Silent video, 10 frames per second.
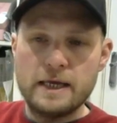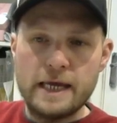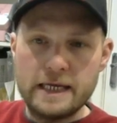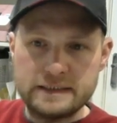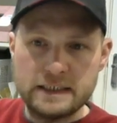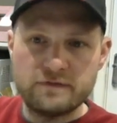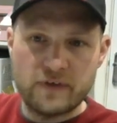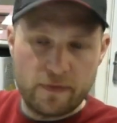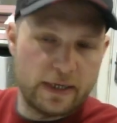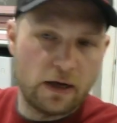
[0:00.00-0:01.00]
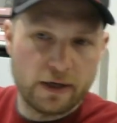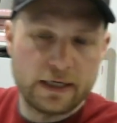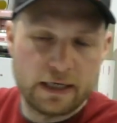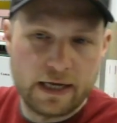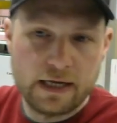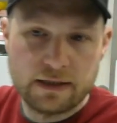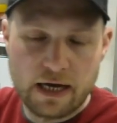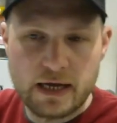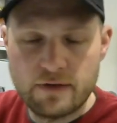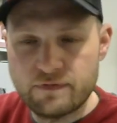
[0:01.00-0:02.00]
it is very likely
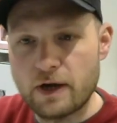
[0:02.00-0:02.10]
that if